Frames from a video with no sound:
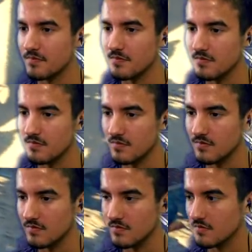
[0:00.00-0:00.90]

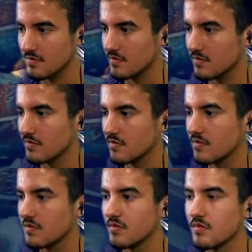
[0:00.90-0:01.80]

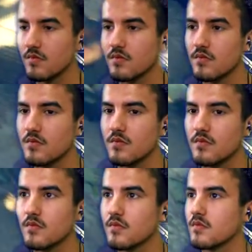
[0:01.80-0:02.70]

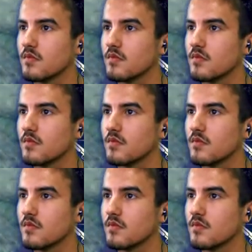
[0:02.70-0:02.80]
[no speech]